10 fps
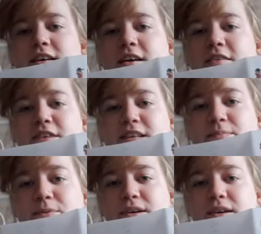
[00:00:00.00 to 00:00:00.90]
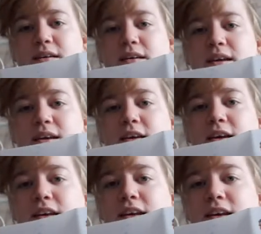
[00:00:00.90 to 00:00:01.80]
and this boy here.
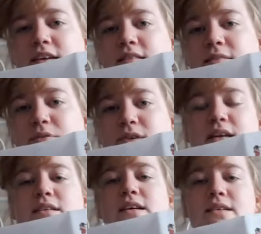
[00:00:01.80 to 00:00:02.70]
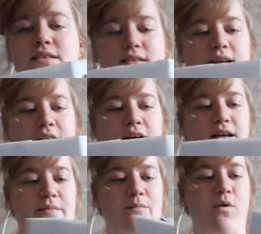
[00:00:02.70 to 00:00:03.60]
He is the protagonist.
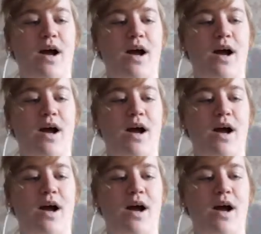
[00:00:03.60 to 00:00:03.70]
What